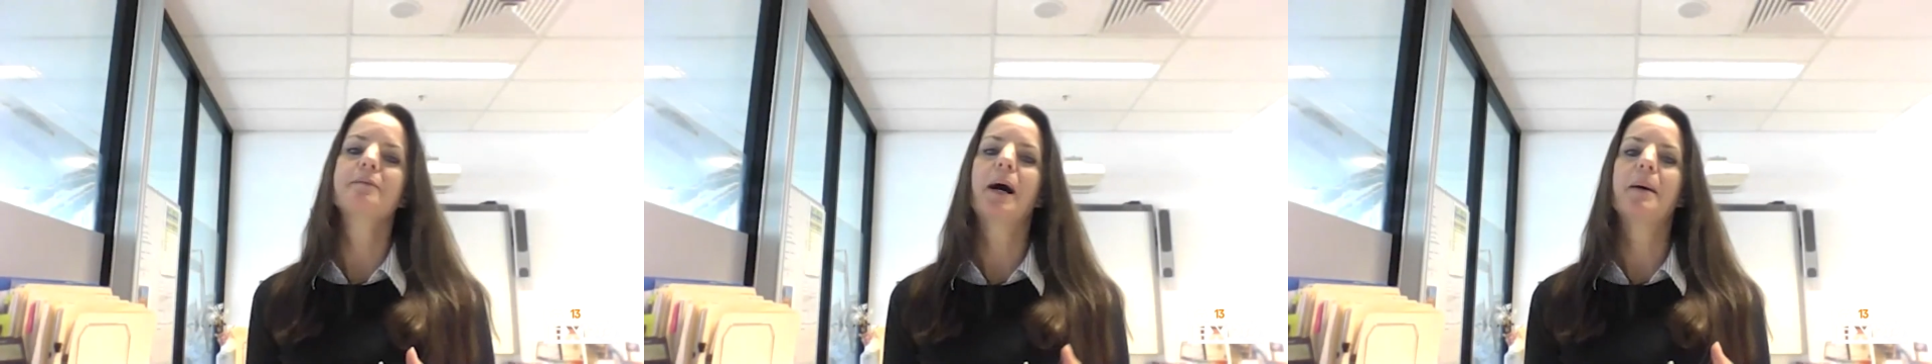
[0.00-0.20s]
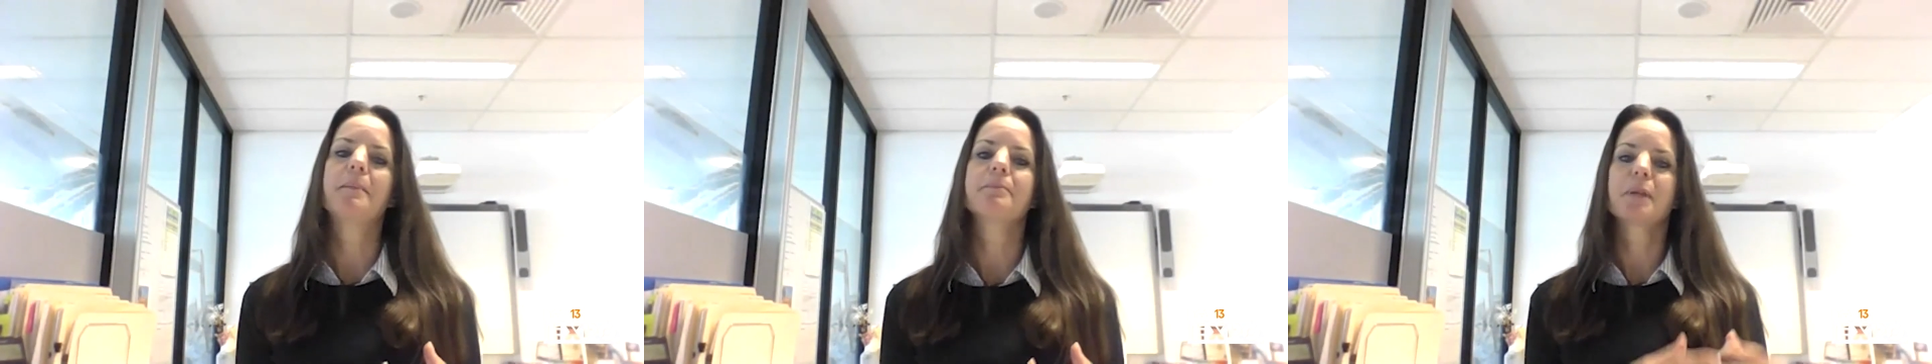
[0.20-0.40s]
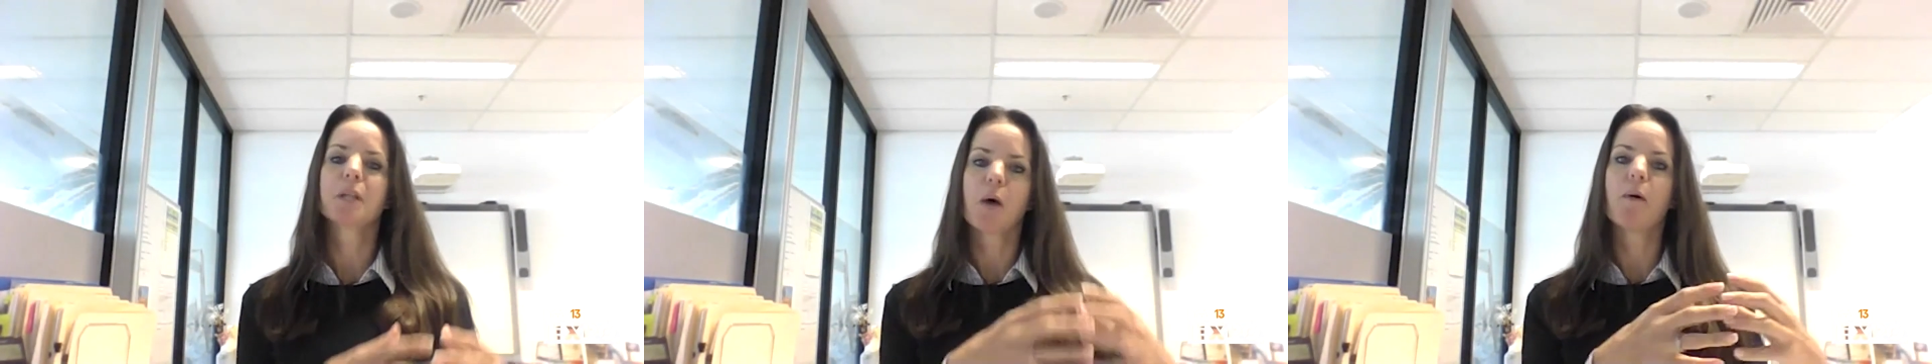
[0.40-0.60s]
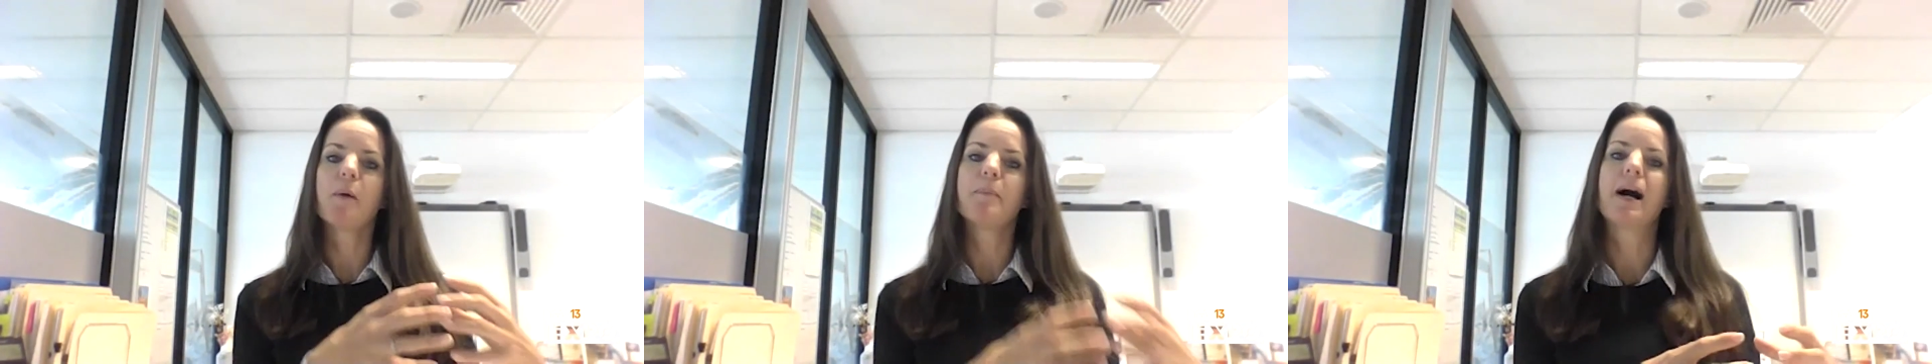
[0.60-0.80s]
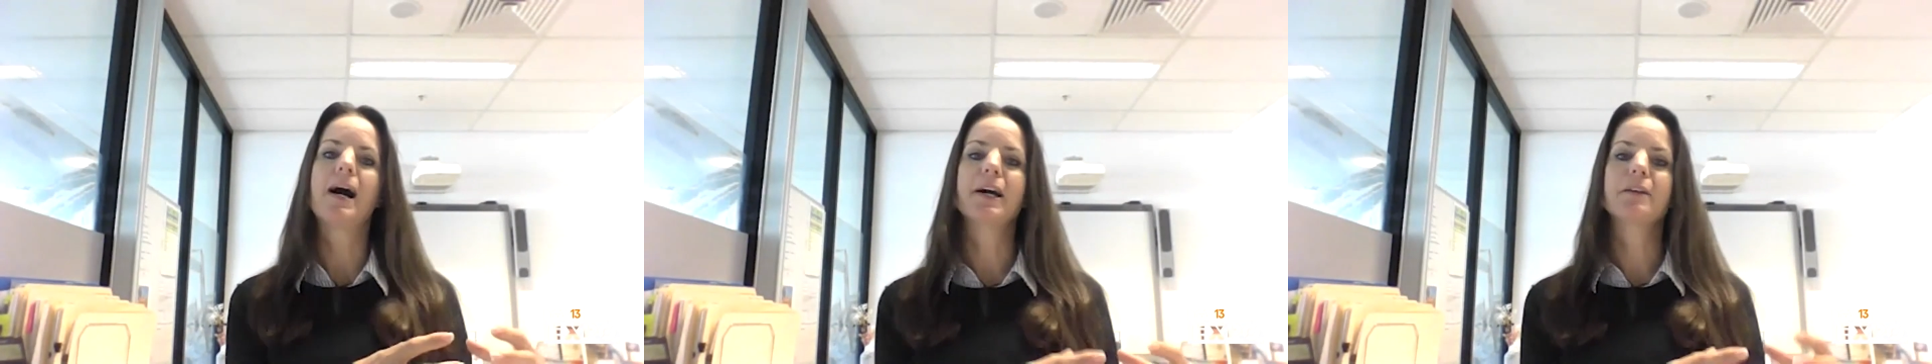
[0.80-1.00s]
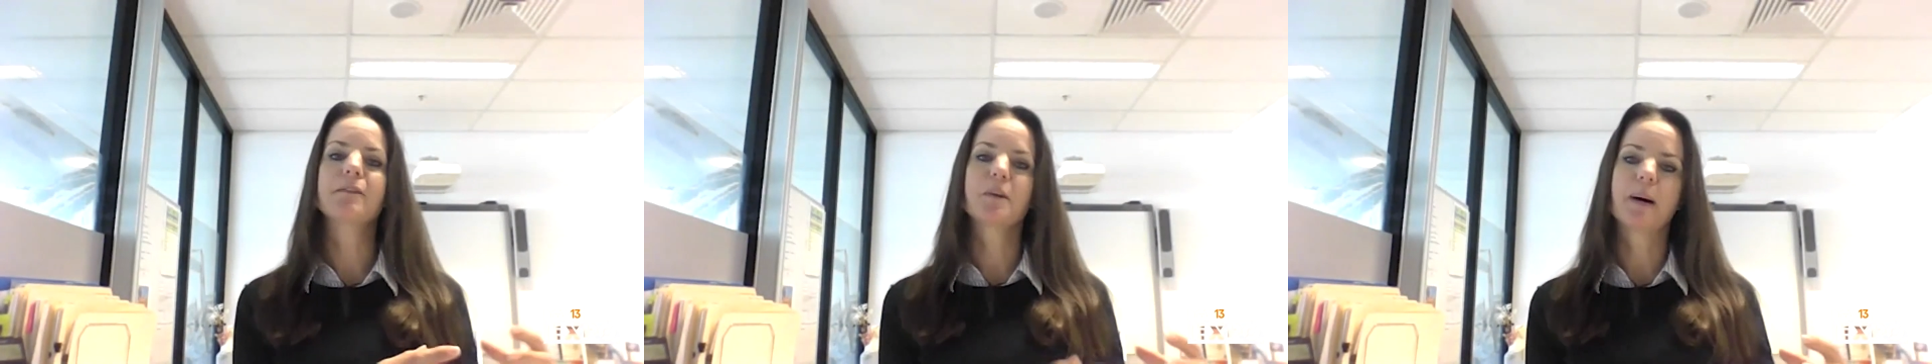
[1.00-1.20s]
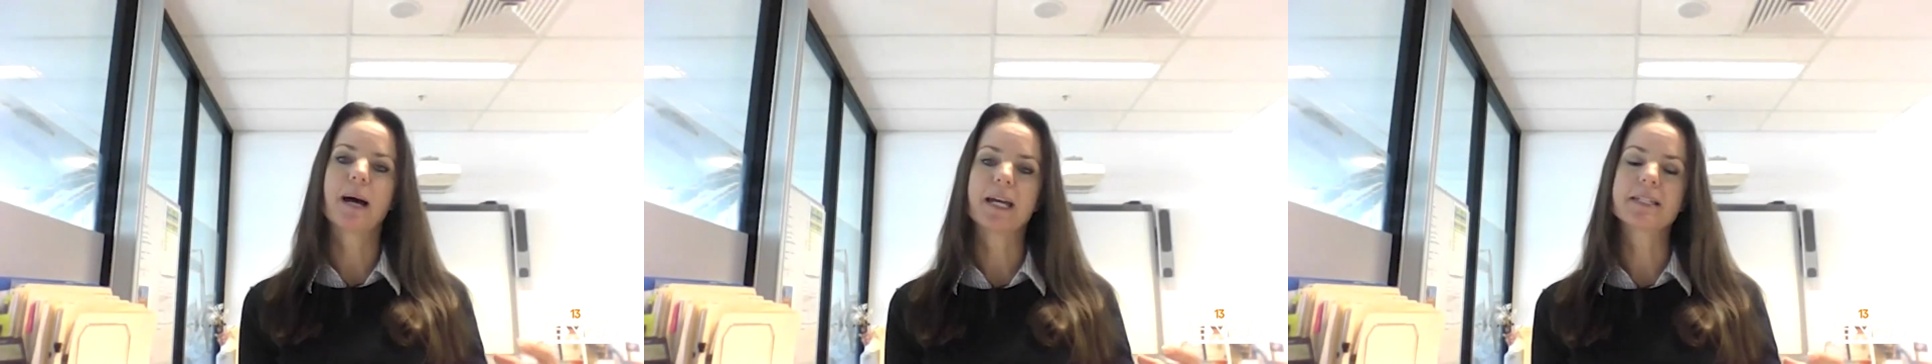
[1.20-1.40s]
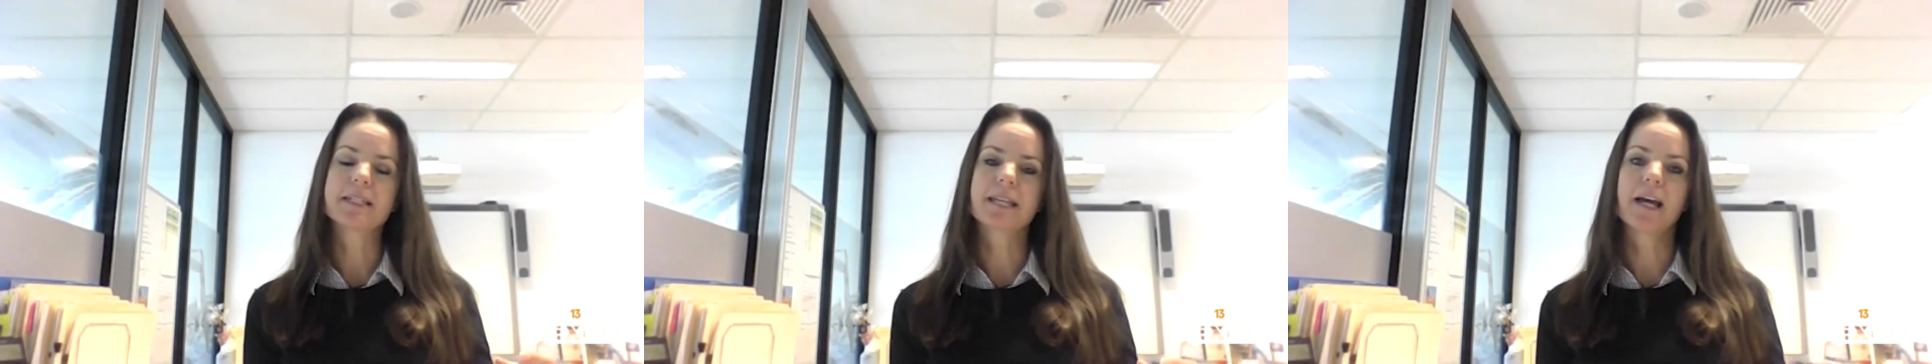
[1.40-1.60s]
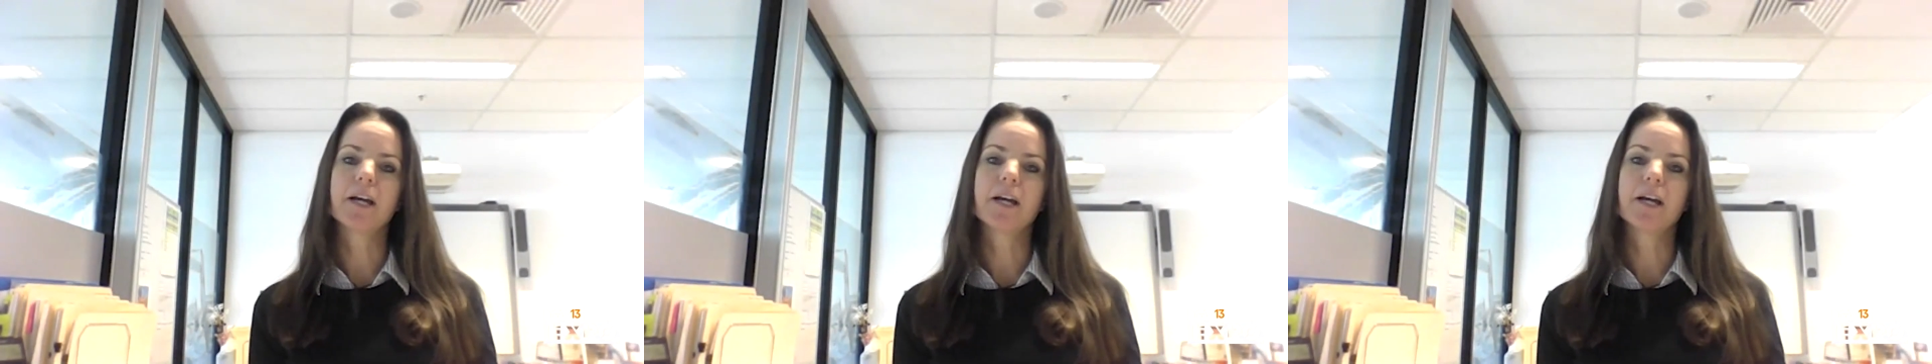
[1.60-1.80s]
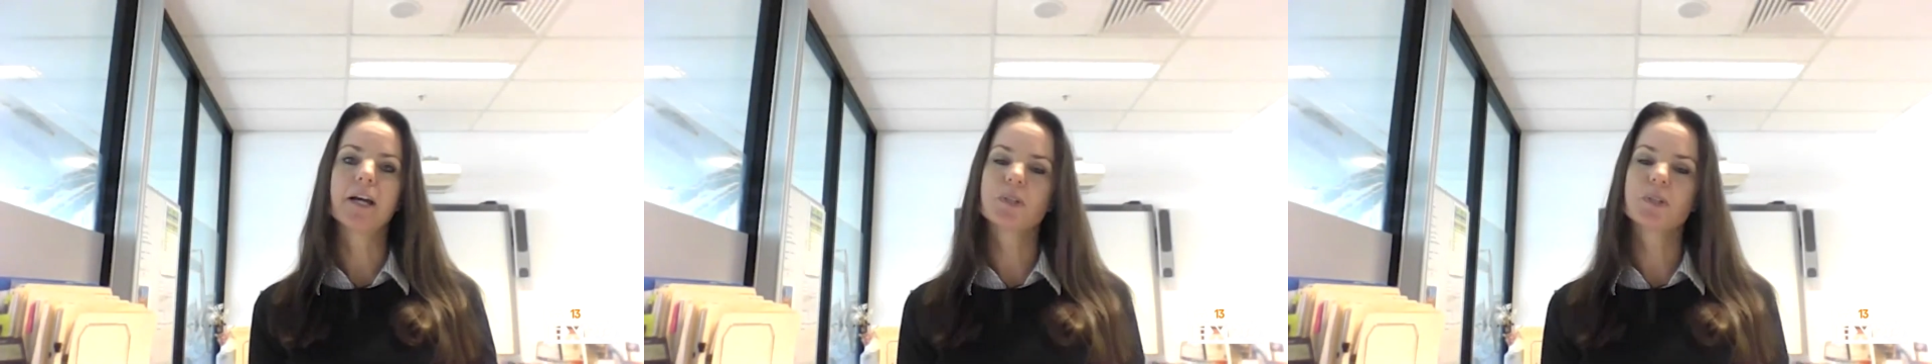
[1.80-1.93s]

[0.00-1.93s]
lower part of your pay scale.